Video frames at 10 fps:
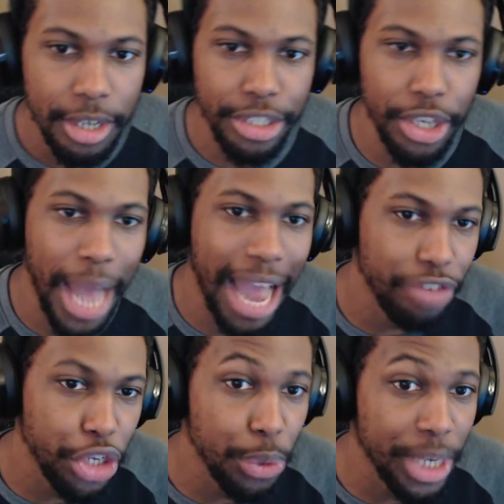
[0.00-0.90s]
so
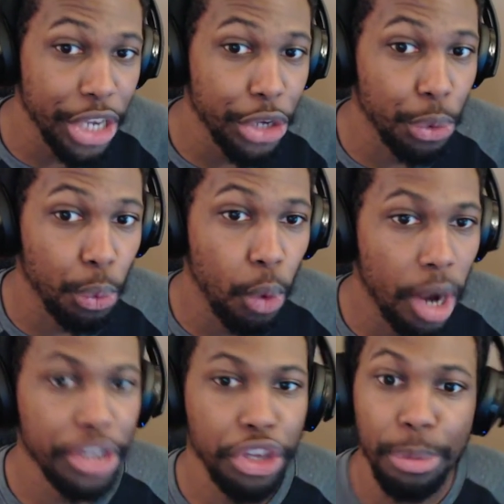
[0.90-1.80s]
after you get your 1
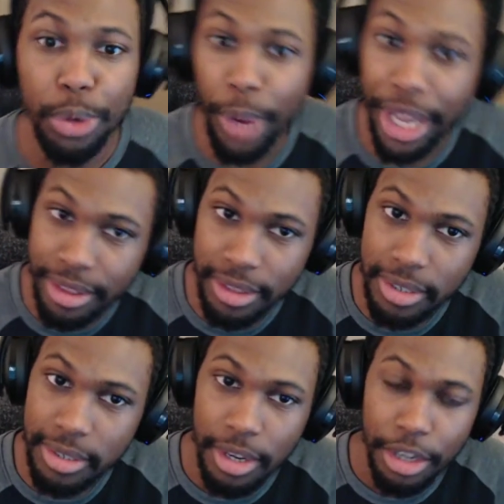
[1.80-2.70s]
Humid Winds,